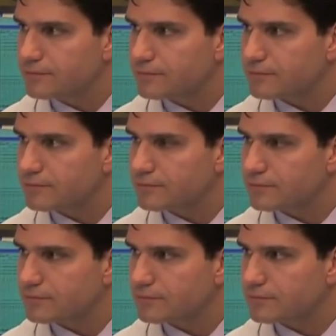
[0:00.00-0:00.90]

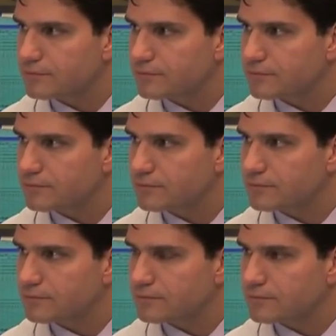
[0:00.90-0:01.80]

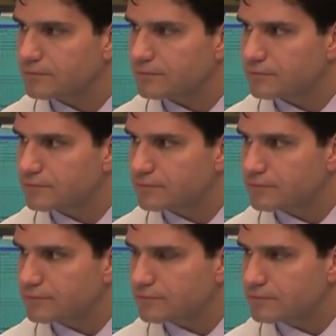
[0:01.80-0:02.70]

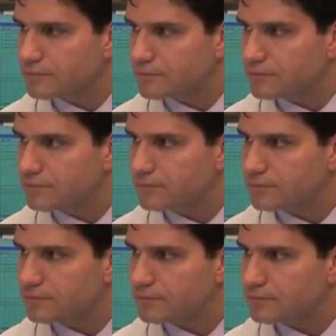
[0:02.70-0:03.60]

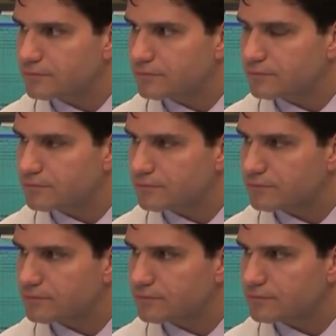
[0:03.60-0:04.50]

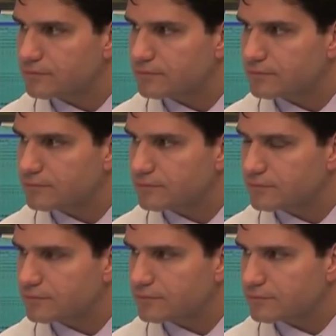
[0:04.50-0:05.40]

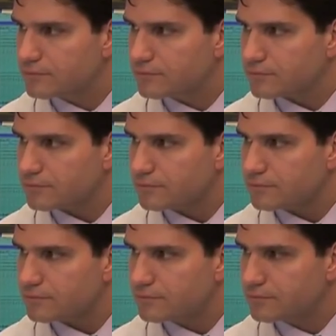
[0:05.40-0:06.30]

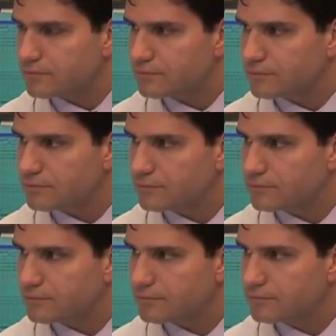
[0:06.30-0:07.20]

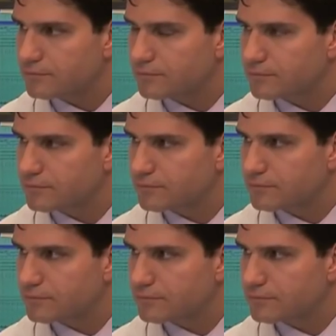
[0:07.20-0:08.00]
This person isn't speaking.